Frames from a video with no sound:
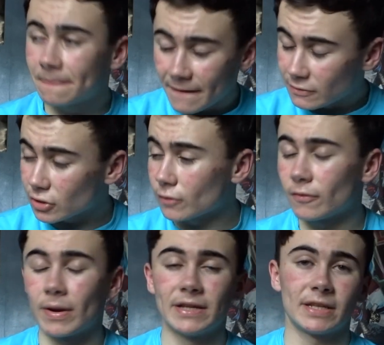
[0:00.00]
there's
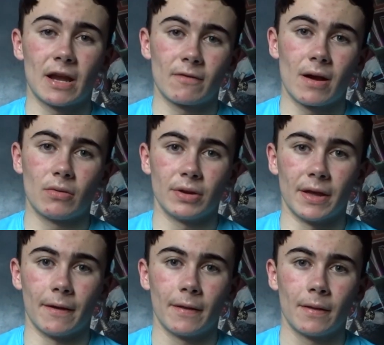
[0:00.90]
other ways to get around
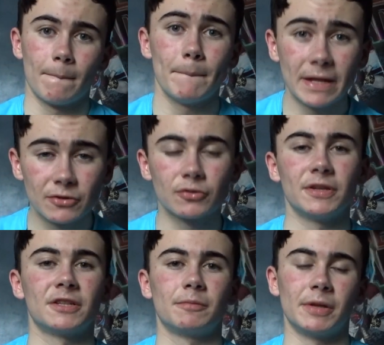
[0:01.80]
it. Mental
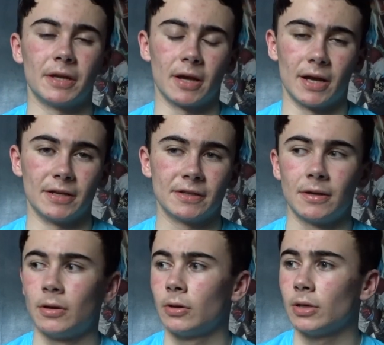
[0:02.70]
discipline, guys.
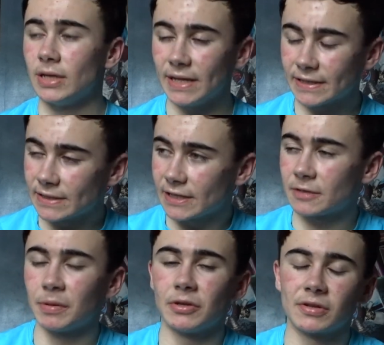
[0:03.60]
You need to
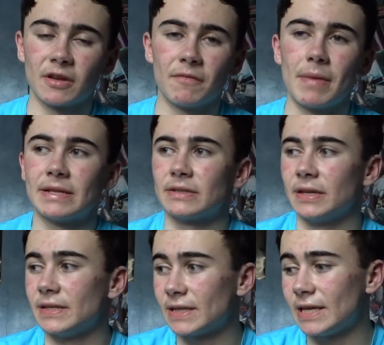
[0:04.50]
discipline yourself
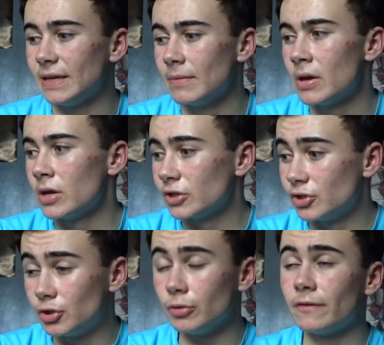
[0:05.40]
mentally to
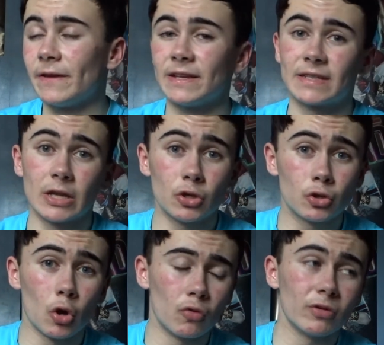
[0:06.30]
do things that you
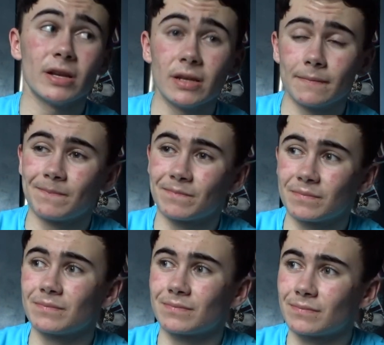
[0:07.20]
don't
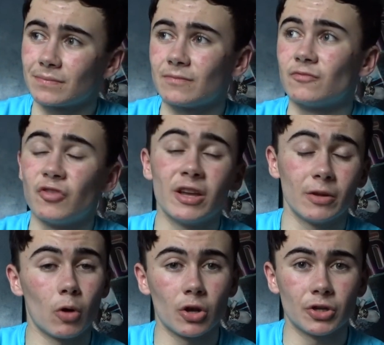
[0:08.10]

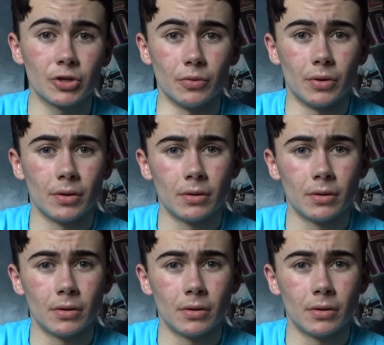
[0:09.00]
really want to do.